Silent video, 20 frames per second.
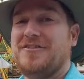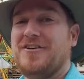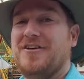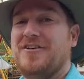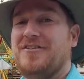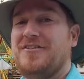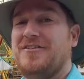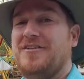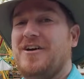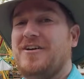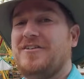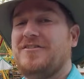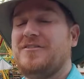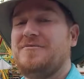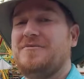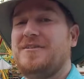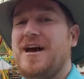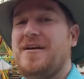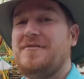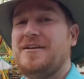So it took
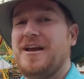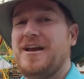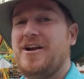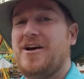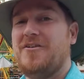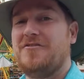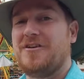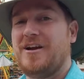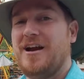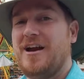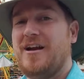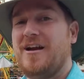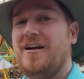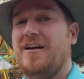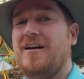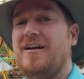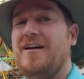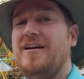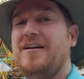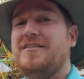some time to get over here.
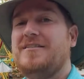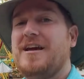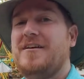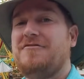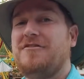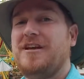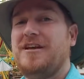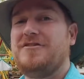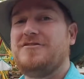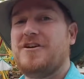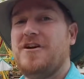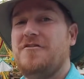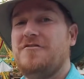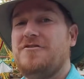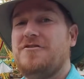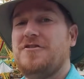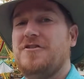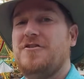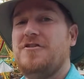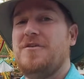Definitely drove
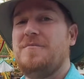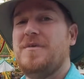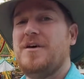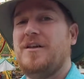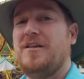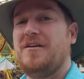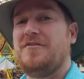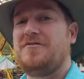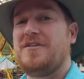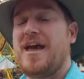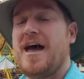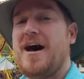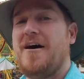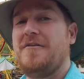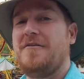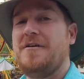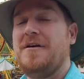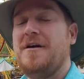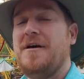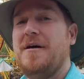through the middle of
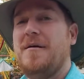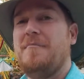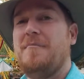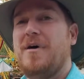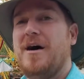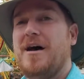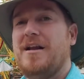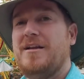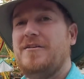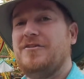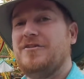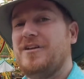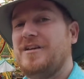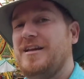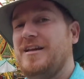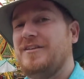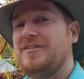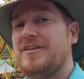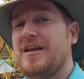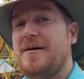town, but it was a
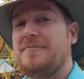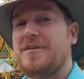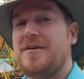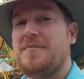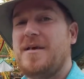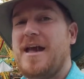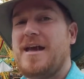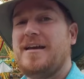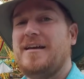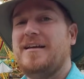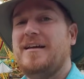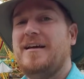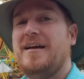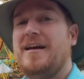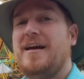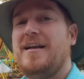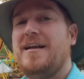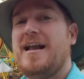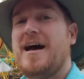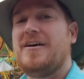neat stop to make.
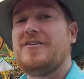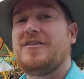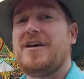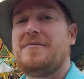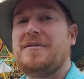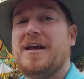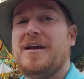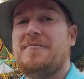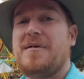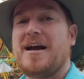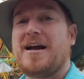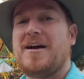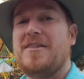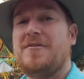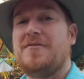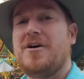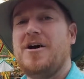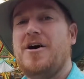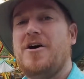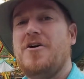Now it's time to get back on
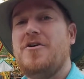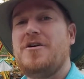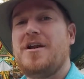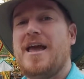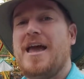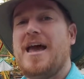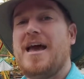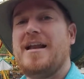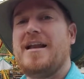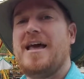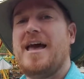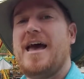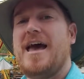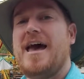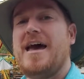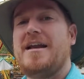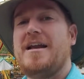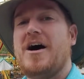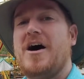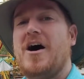the road and
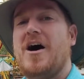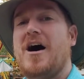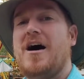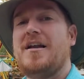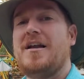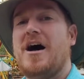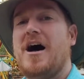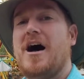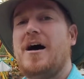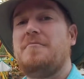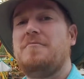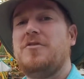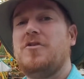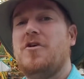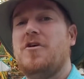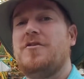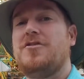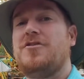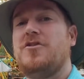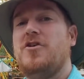head on up
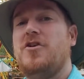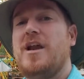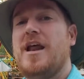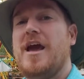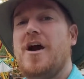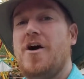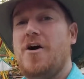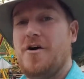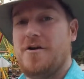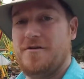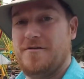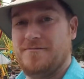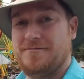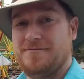north to León.